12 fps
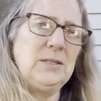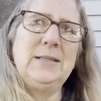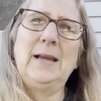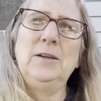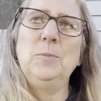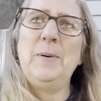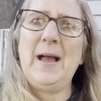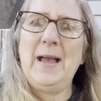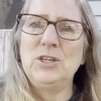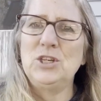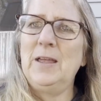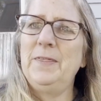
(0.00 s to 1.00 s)

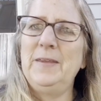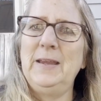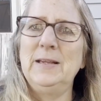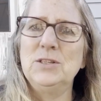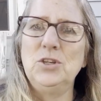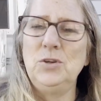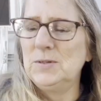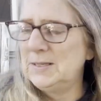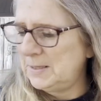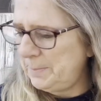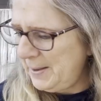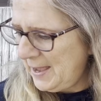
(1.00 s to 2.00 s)
decoupage on things, to use as
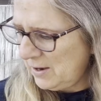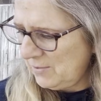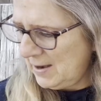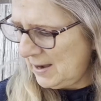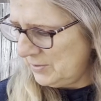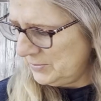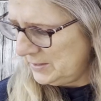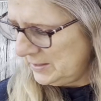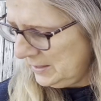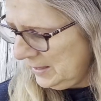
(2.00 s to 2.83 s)
a background.